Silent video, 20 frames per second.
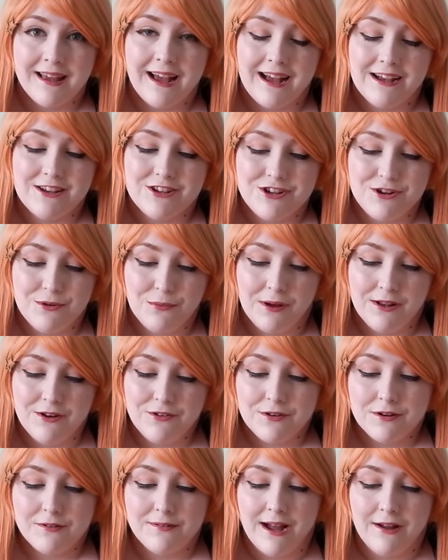As you
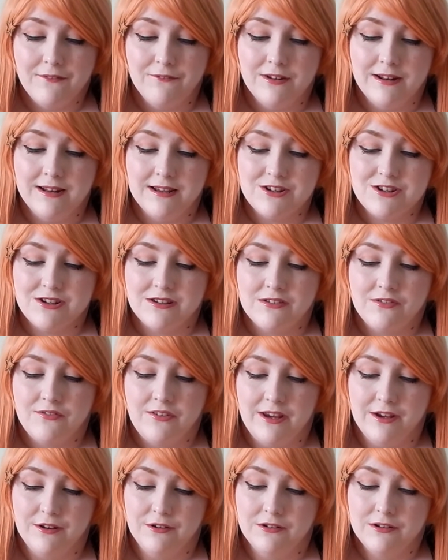wander around the luscious
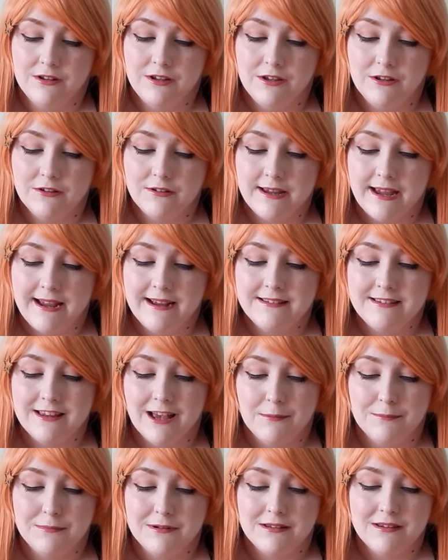field, you gaze
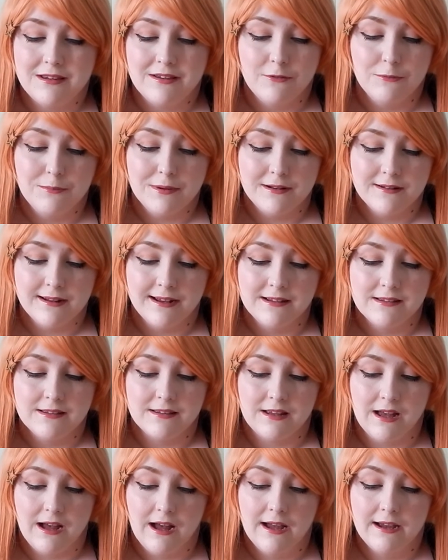up to see the midnight
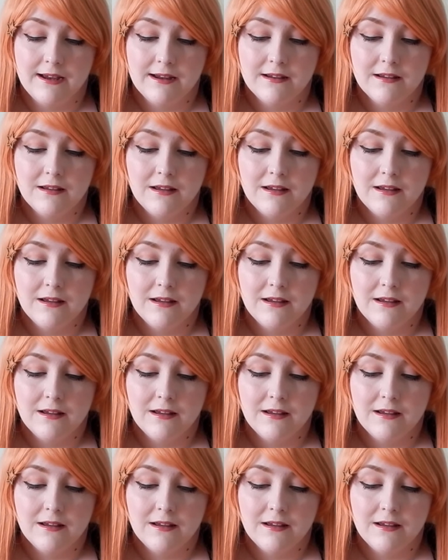sky,